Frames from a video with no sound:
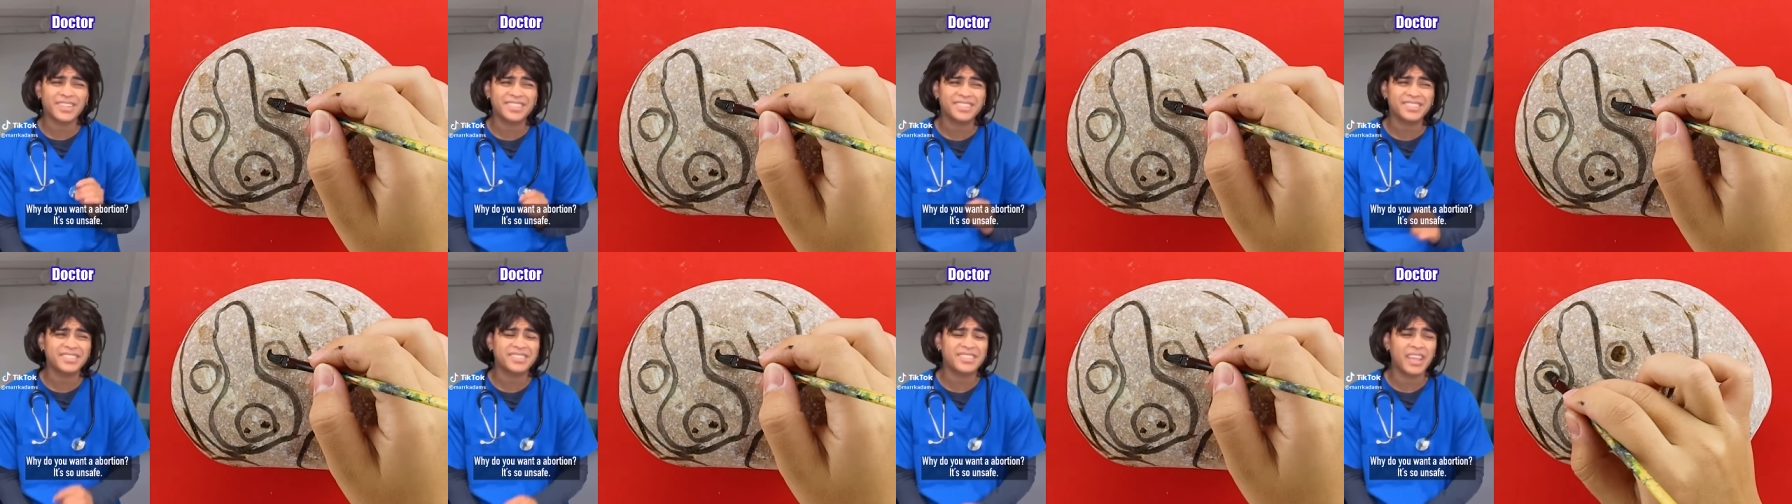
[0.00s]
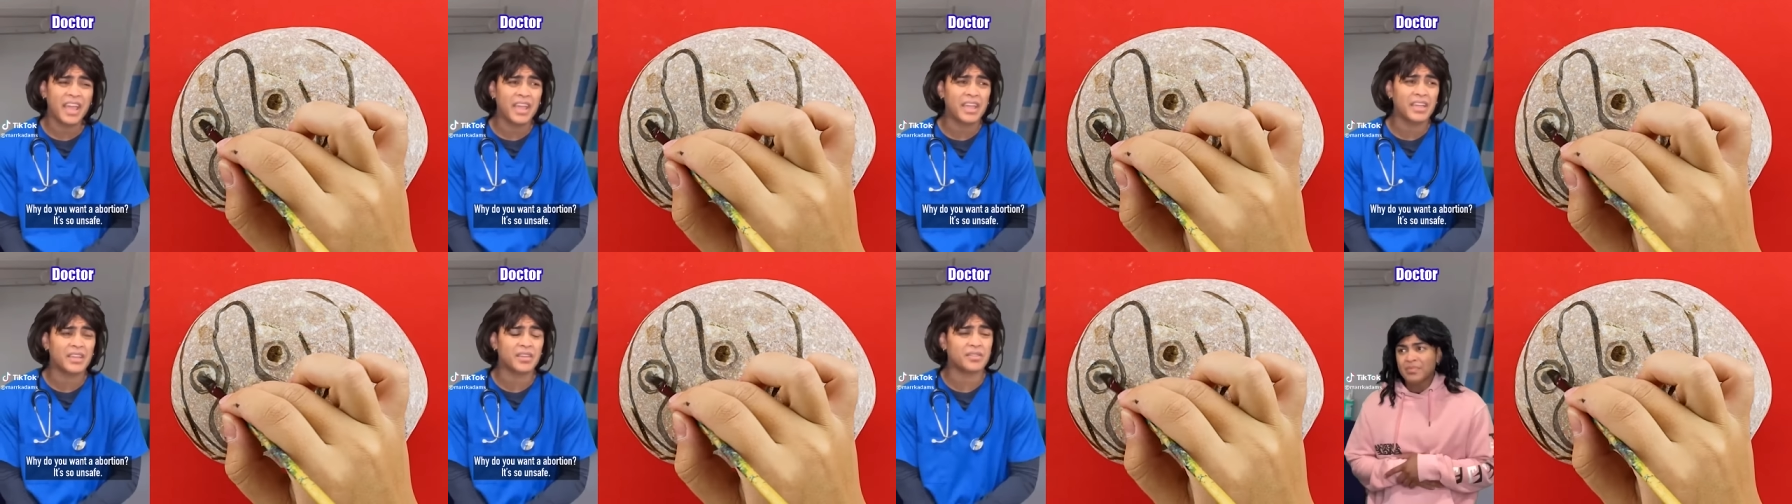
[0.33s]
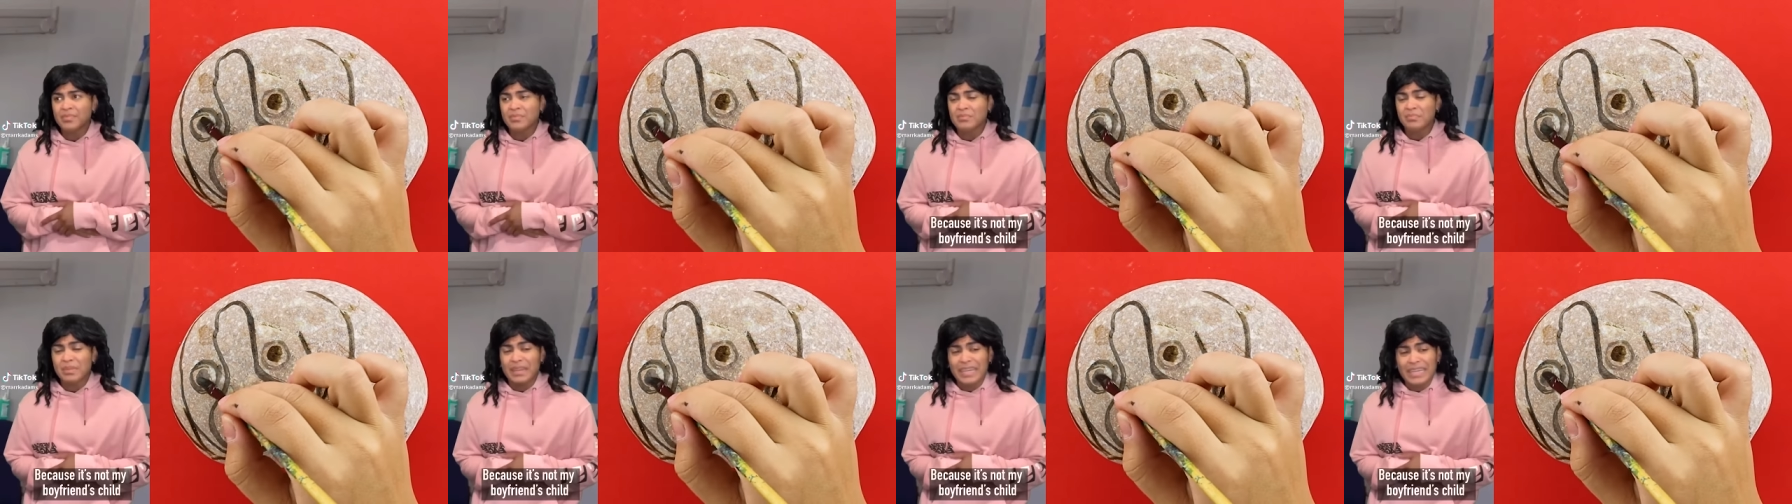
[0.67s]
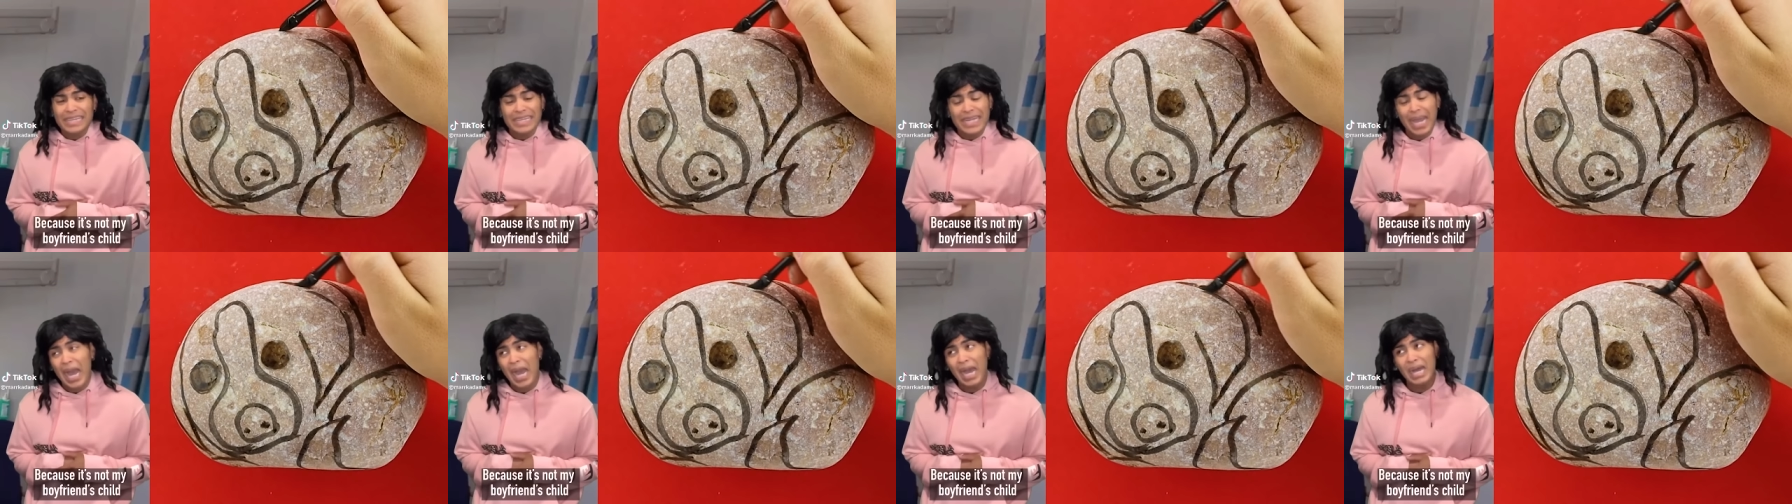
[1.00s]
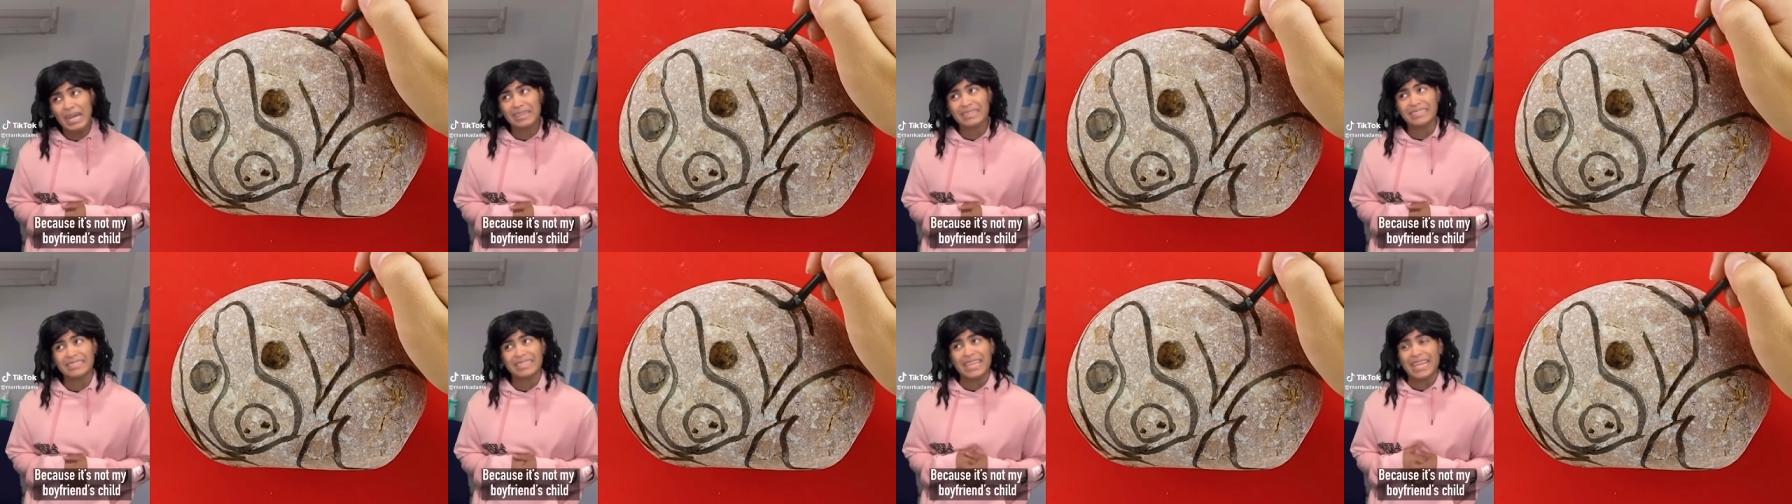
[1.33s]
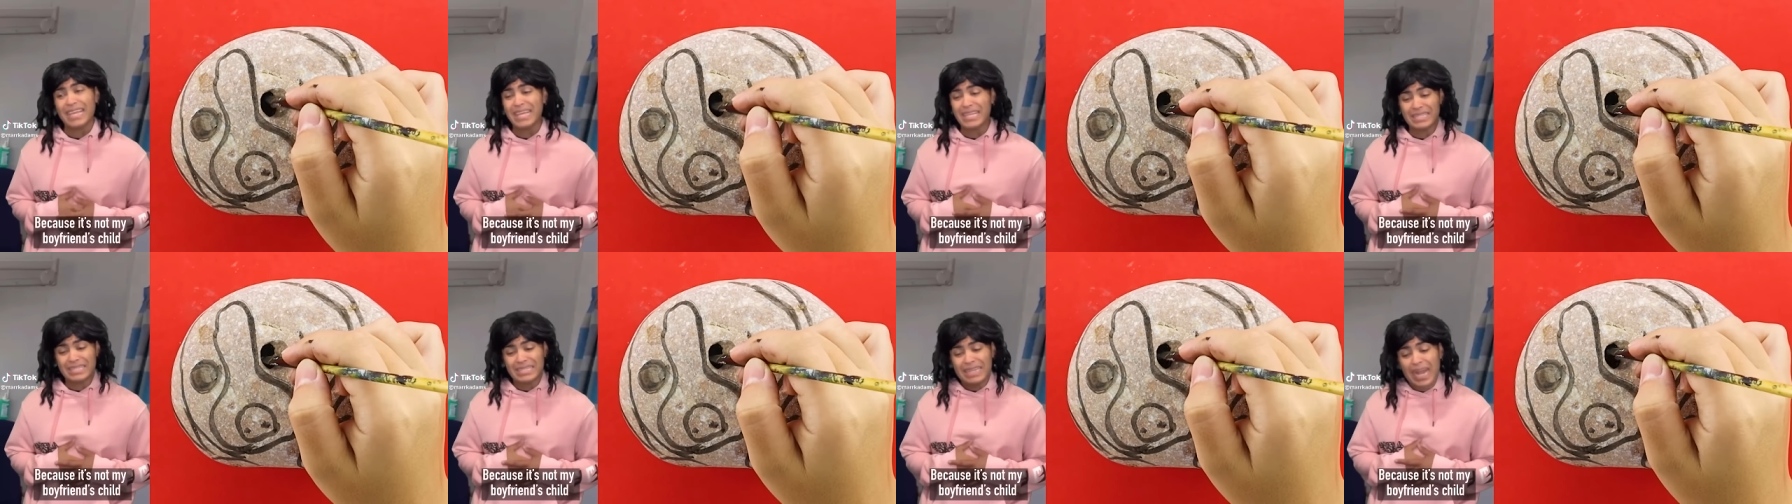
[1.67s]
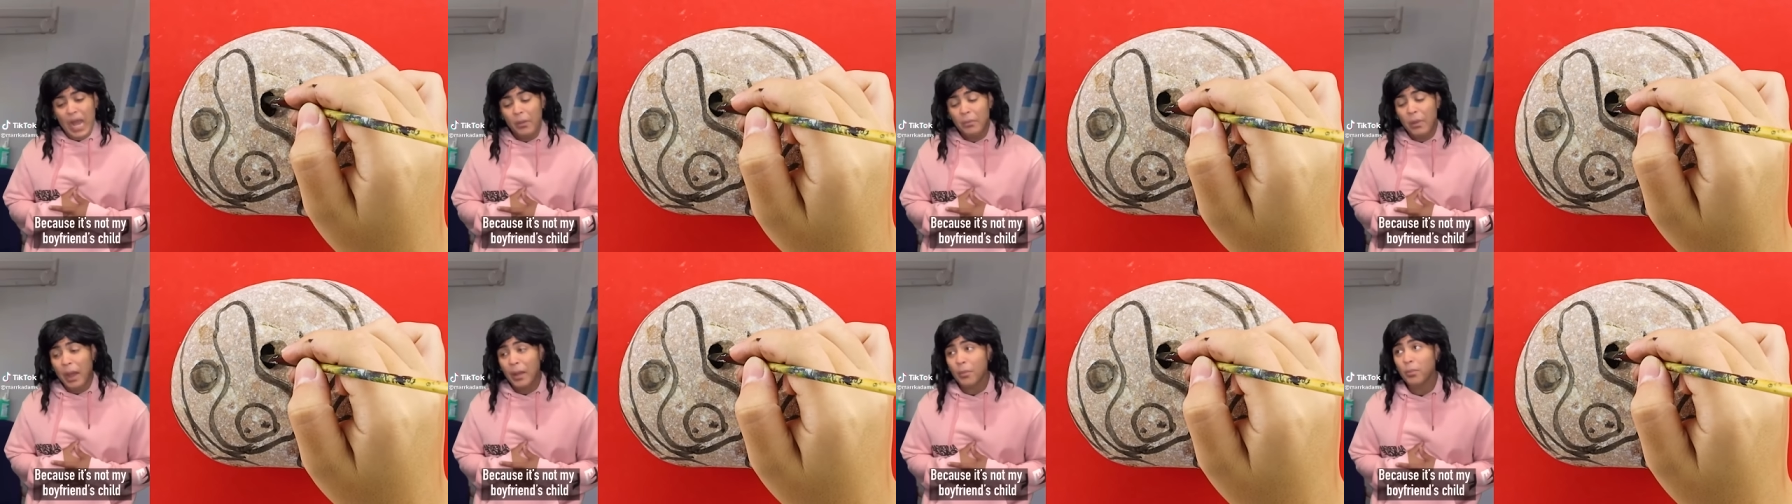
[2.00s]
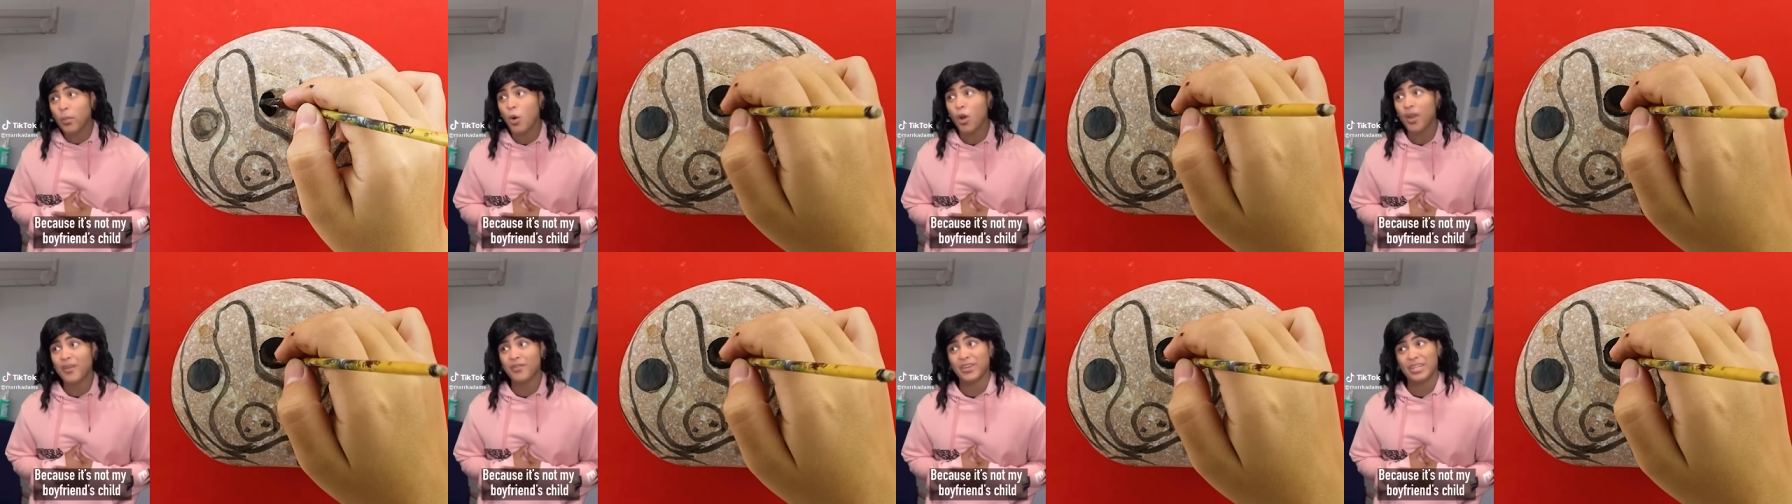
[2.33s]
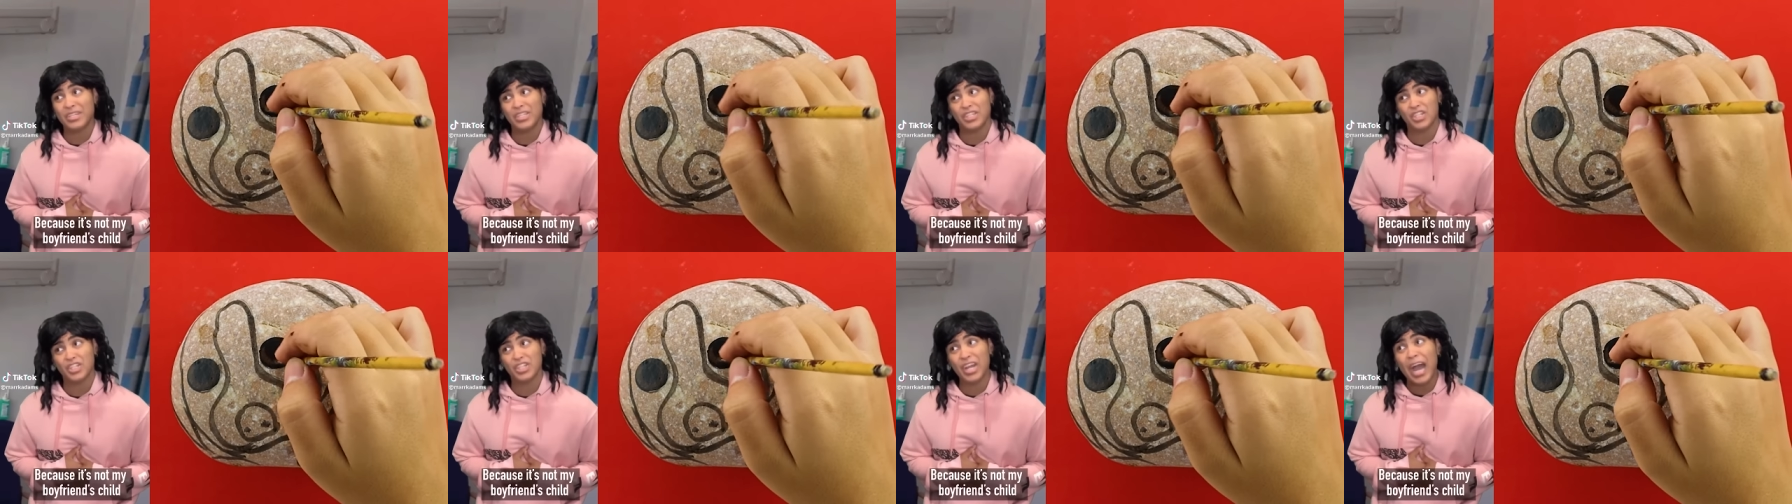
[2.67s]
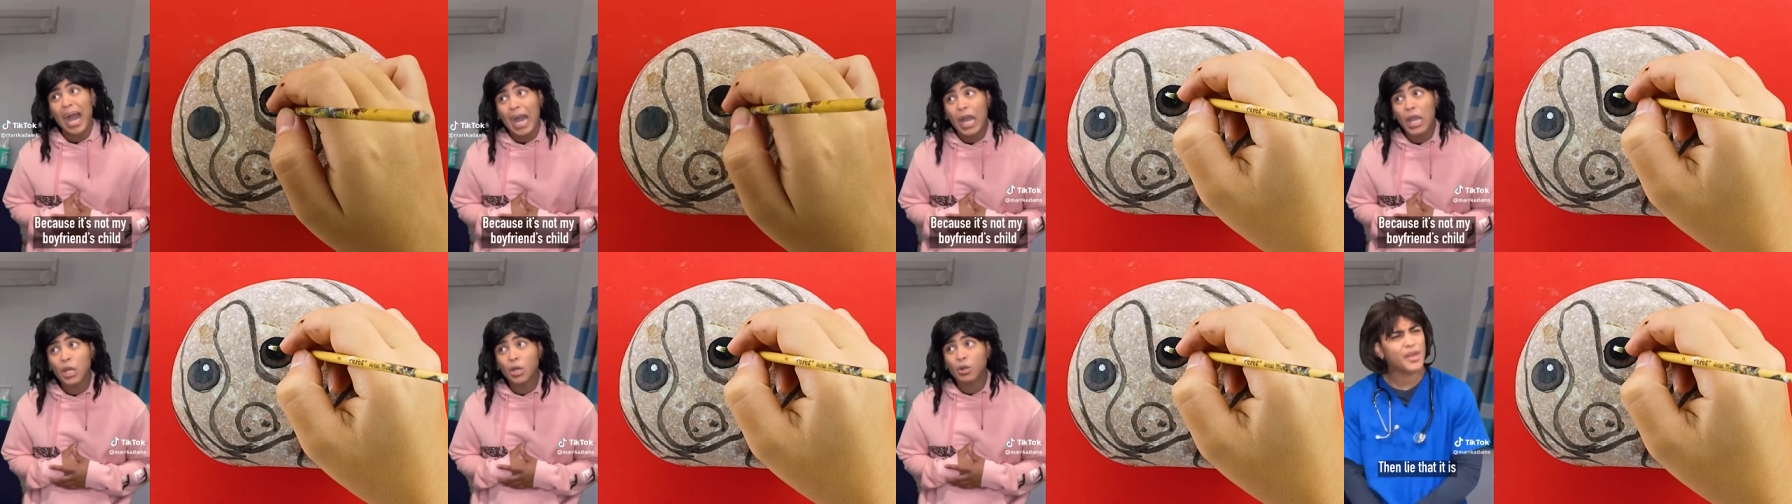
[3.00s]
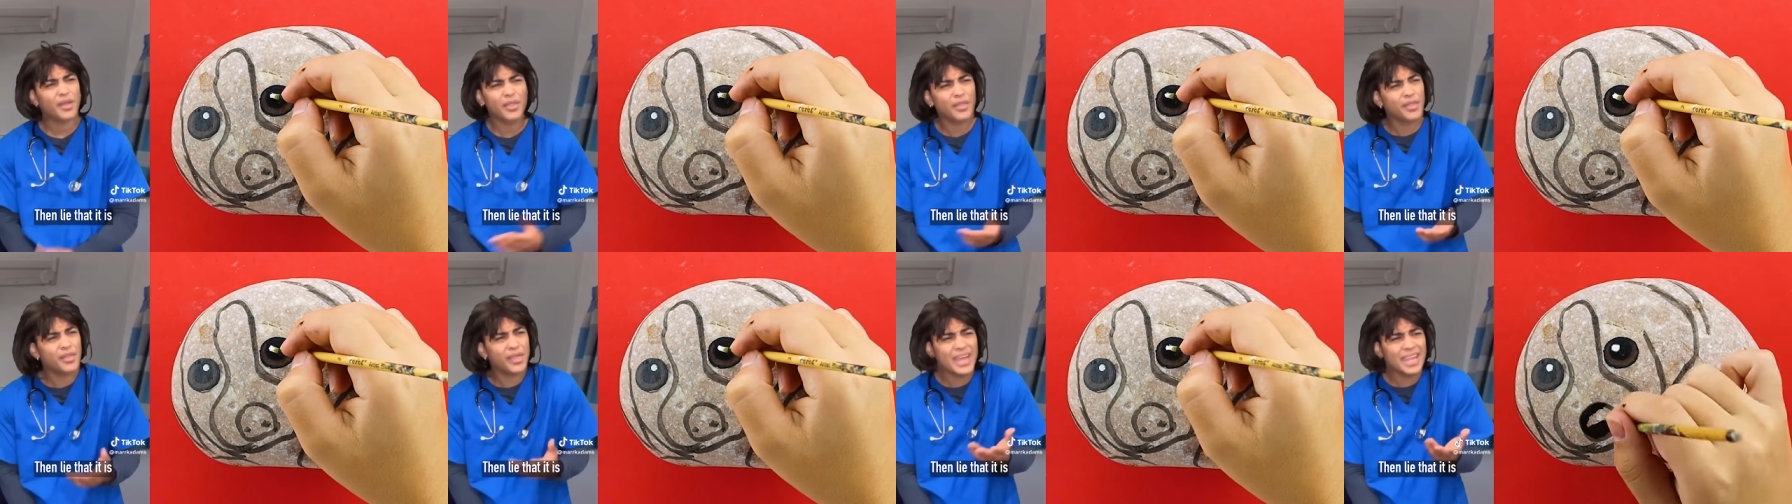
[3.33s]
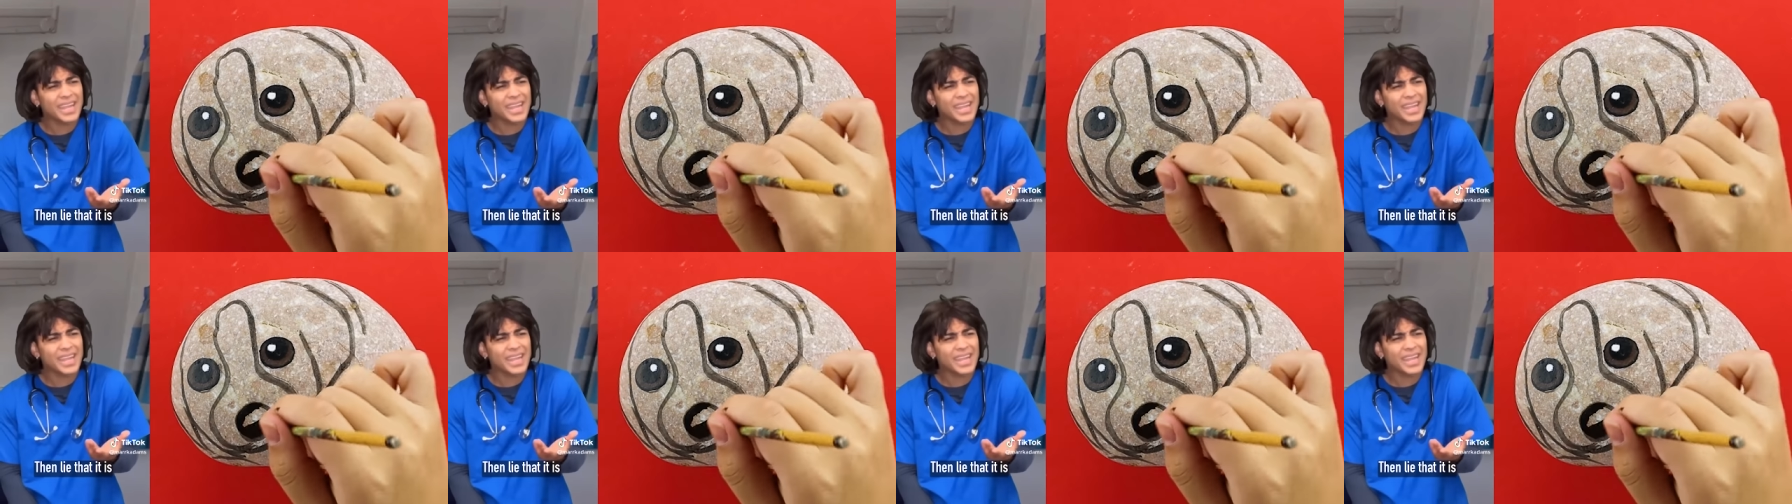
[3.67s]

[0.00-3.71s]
so unsafe. Because it's not my boyfriend's child.